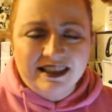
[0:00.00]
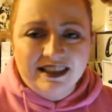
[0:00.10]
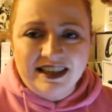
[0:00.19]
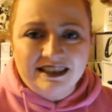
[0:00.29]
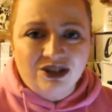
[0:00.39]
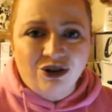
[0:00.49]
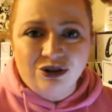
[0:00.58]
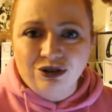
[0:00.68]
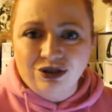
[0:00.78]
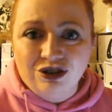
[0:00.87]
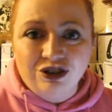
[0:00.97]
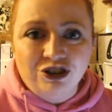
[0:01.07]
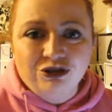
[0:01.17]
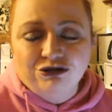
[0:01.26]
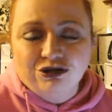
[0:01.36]
it has all the
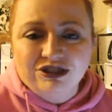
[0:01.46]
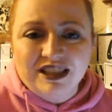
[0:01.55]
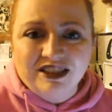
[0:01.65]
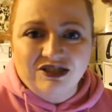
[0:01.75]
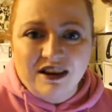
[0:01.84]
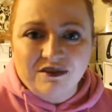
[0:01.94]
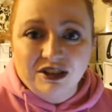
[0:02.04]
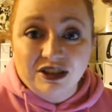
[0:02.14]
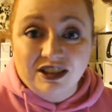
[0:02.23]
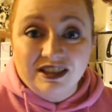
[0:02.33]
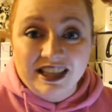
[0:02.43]
neutrals that you're ever going to